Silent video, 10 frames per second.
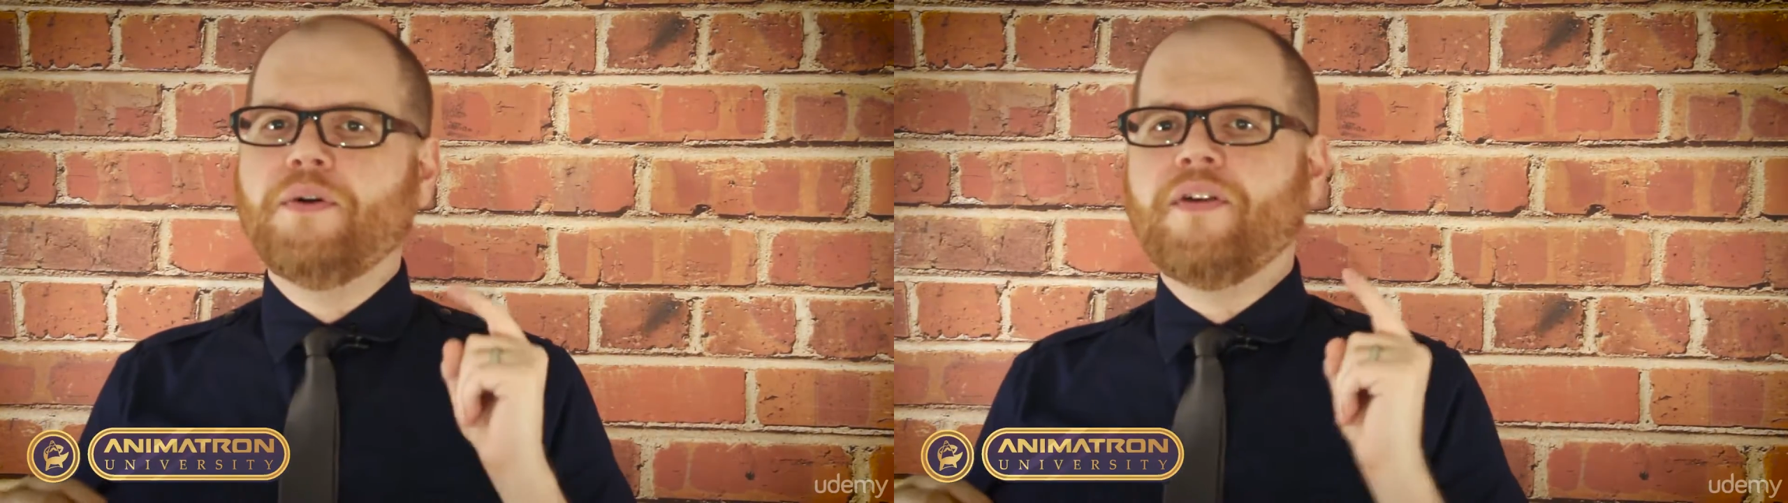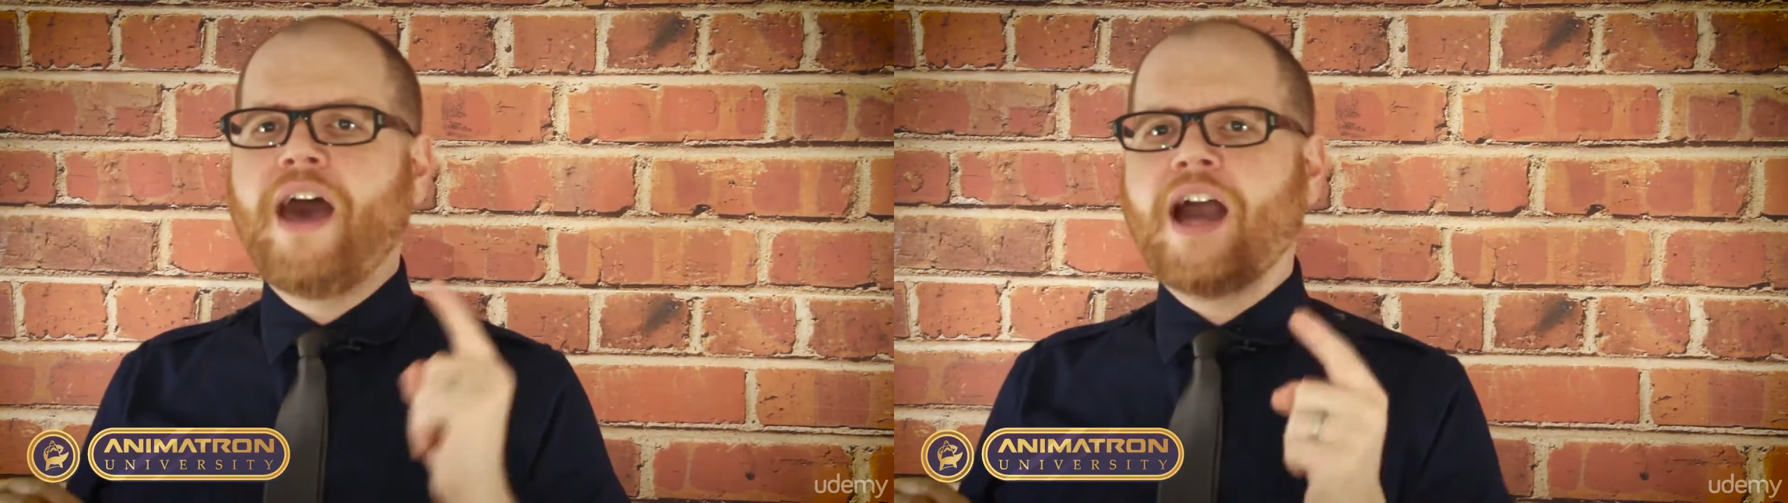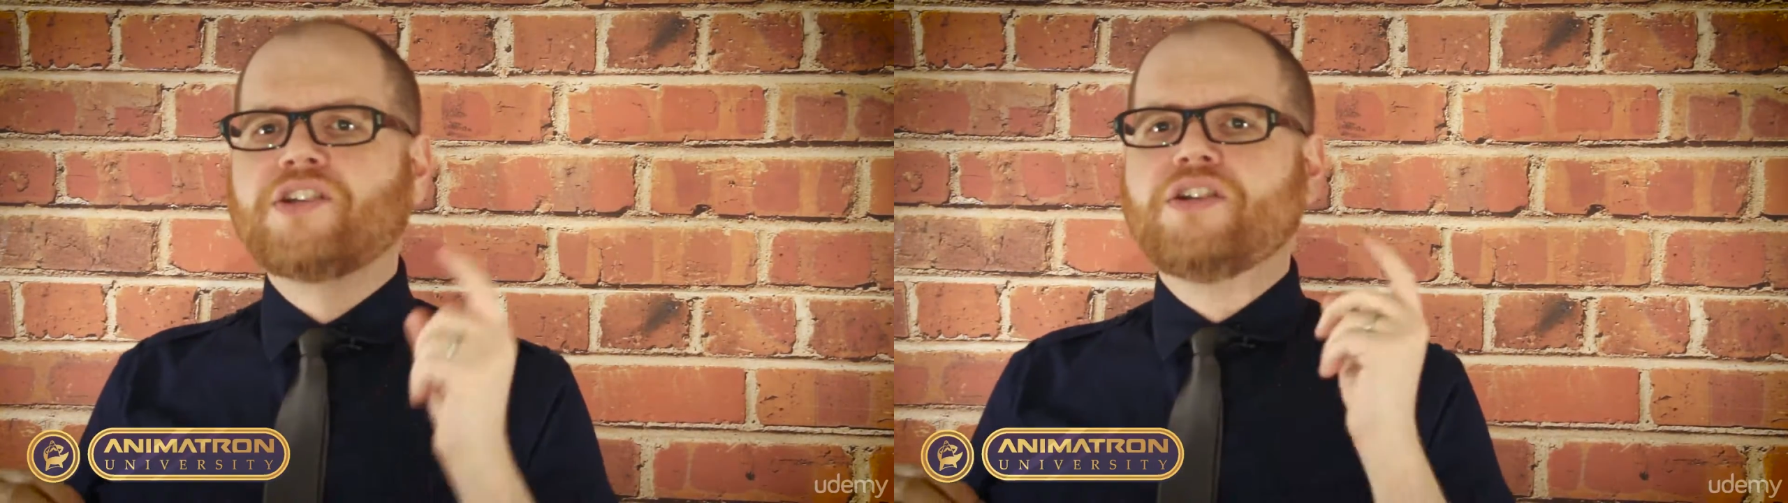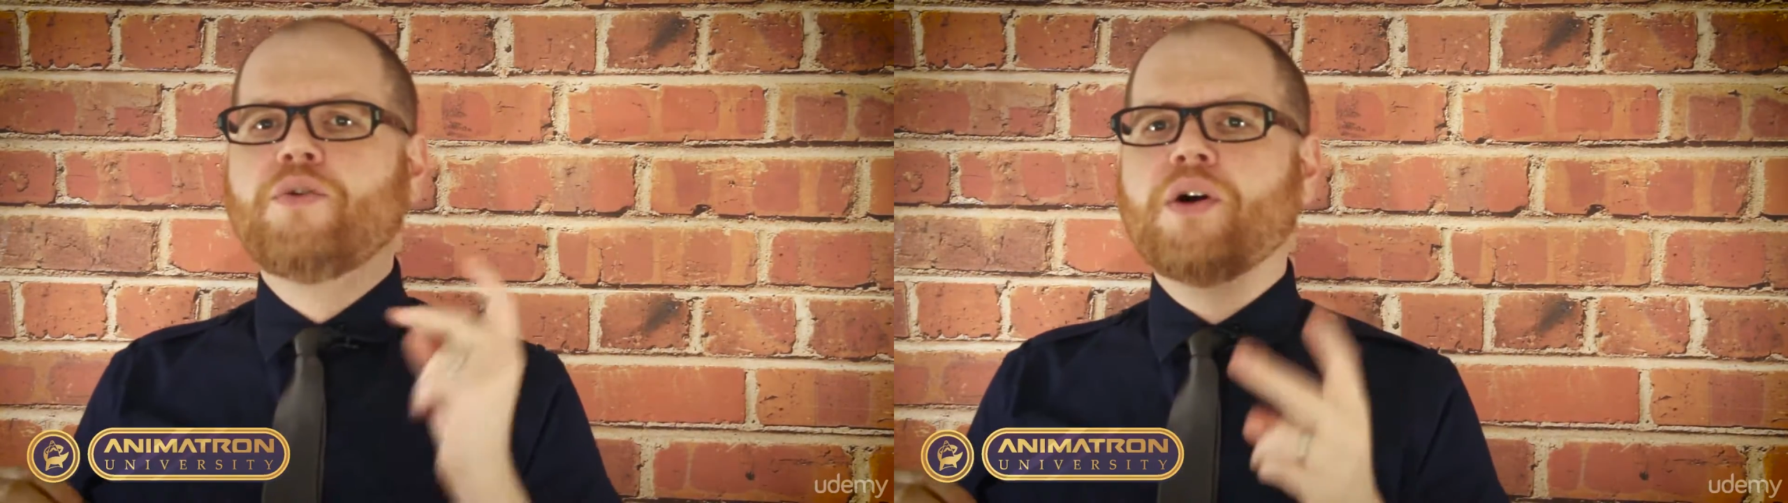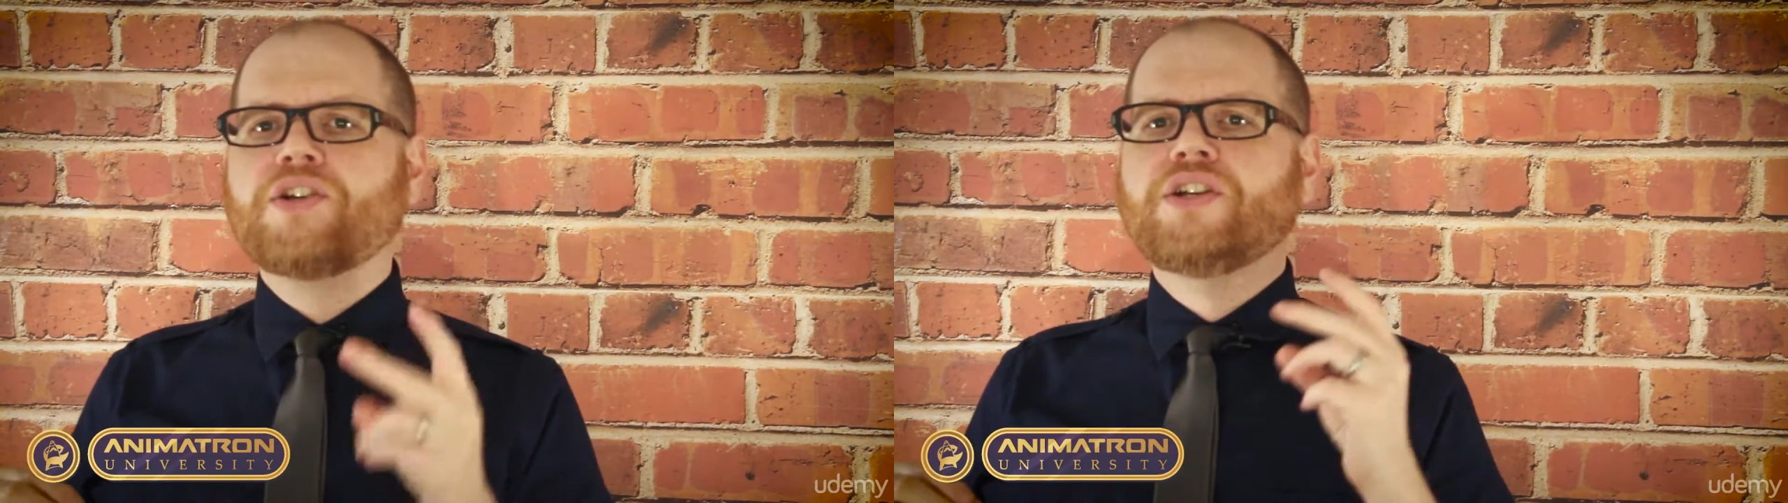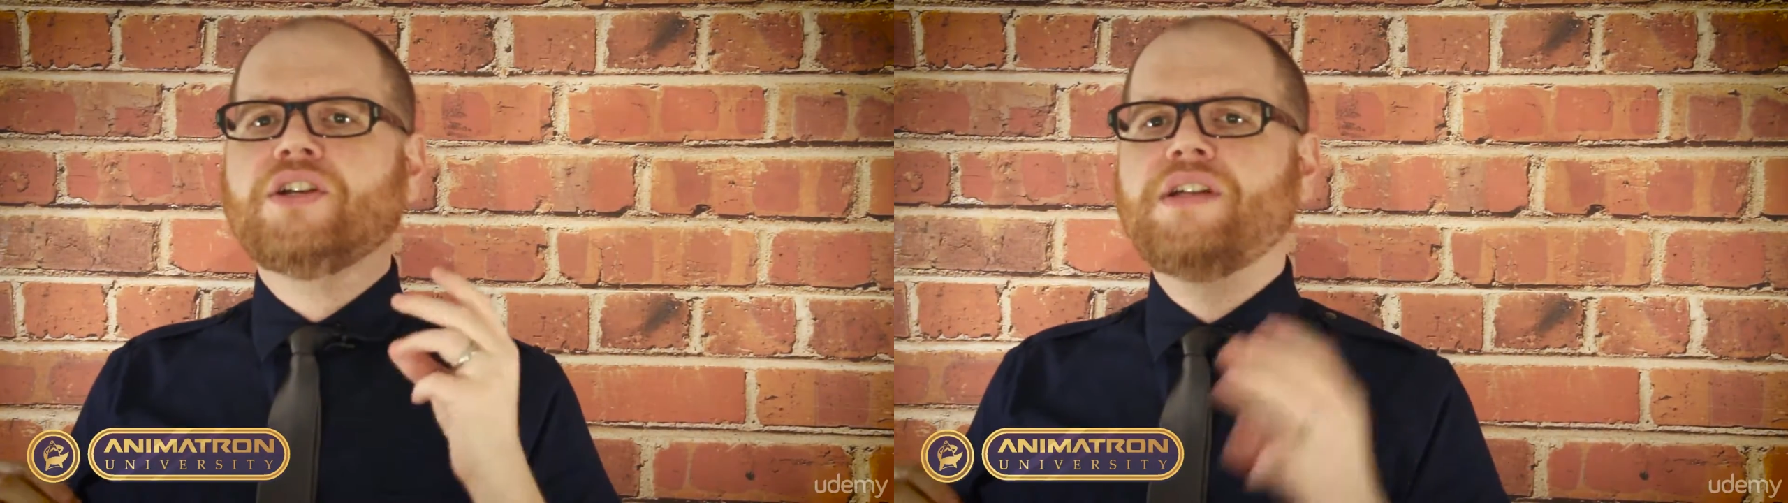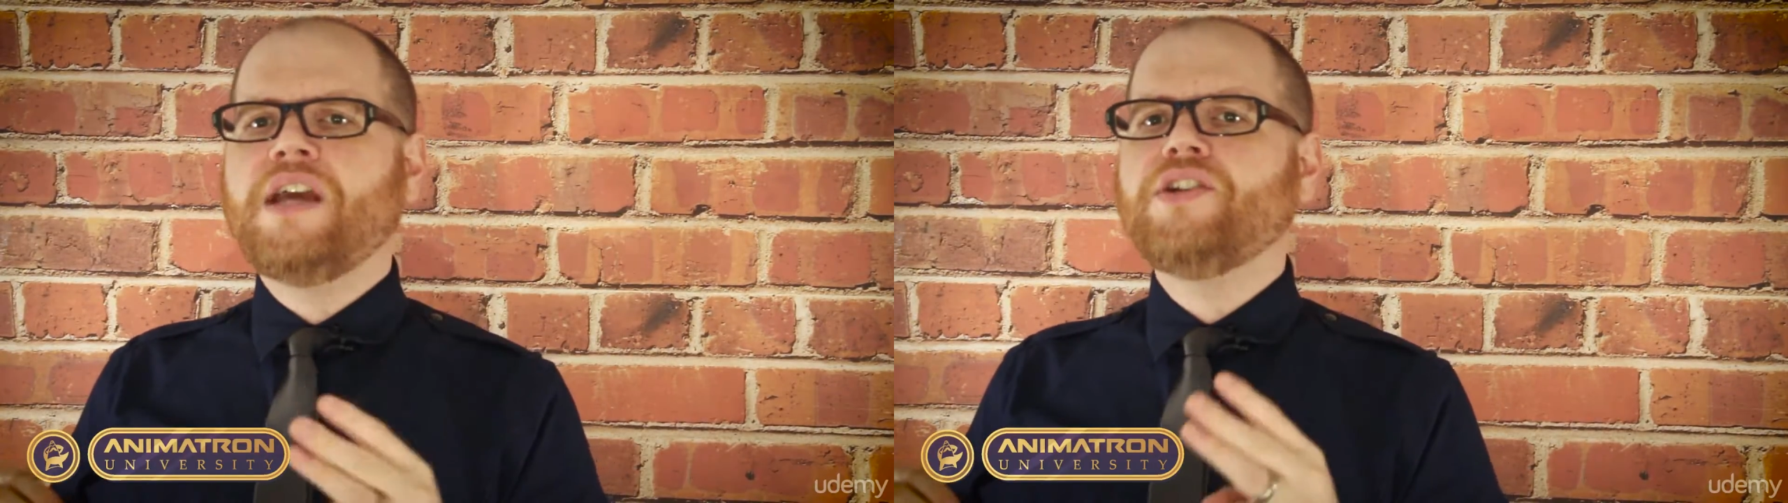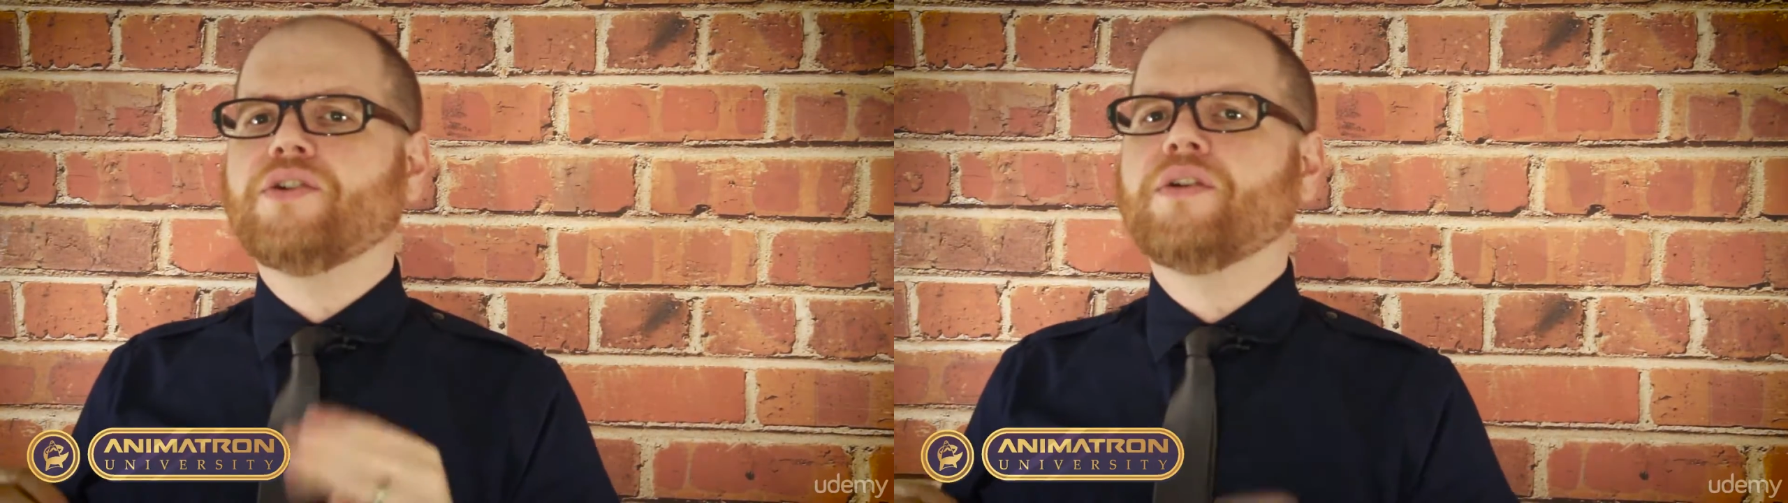if you have action,
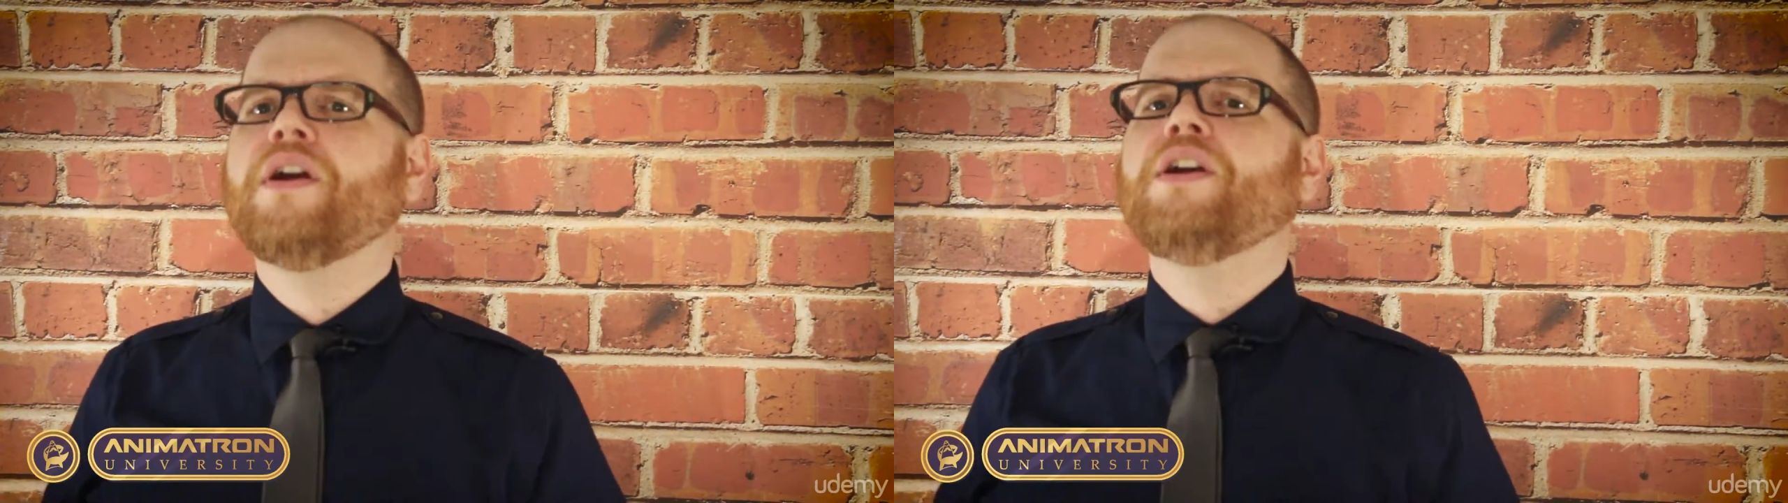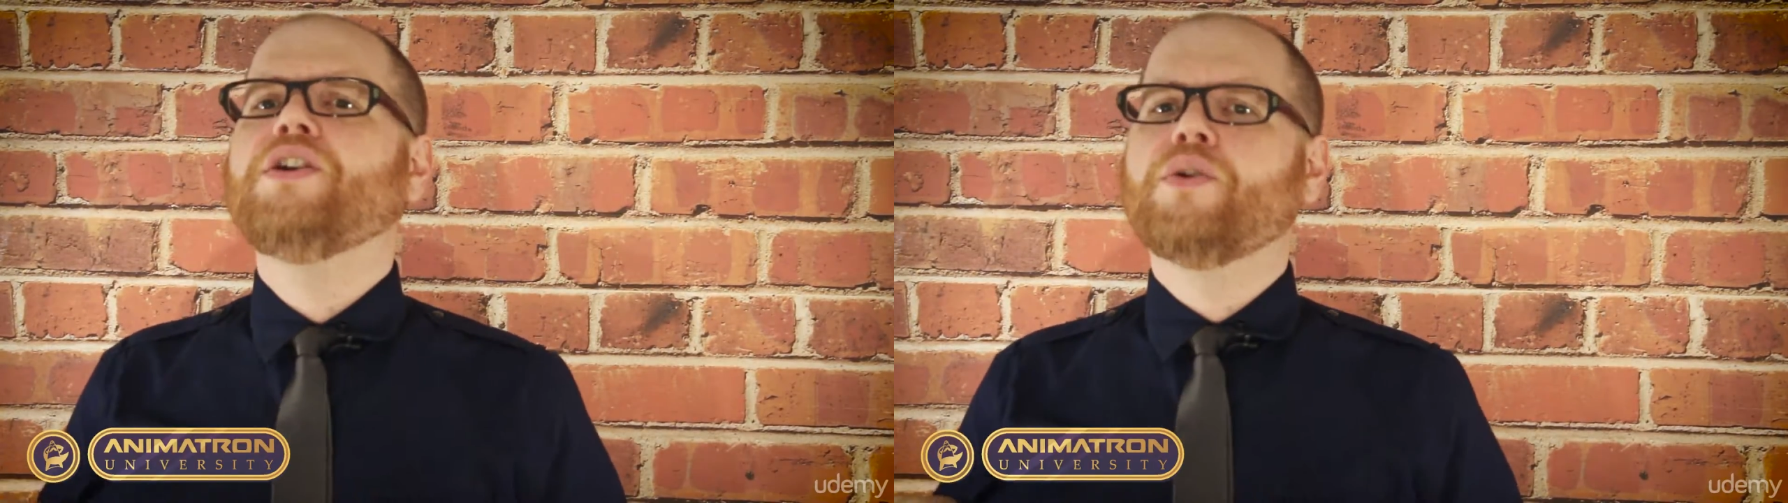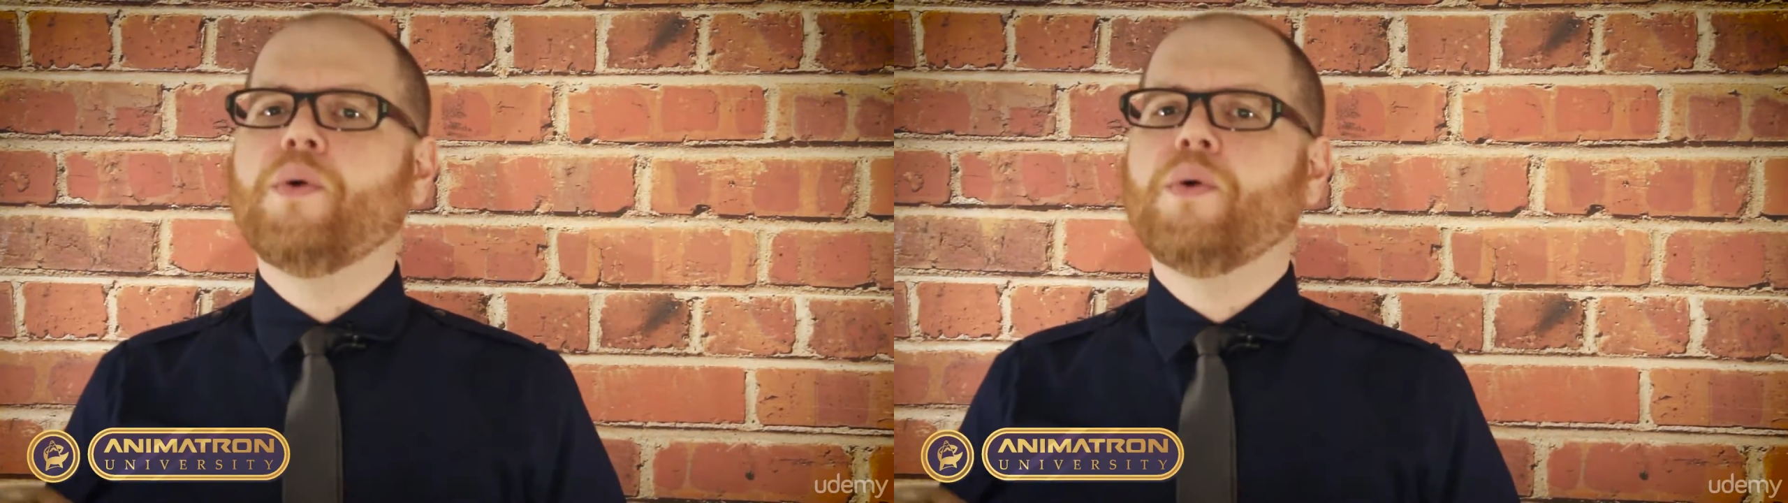question, danger,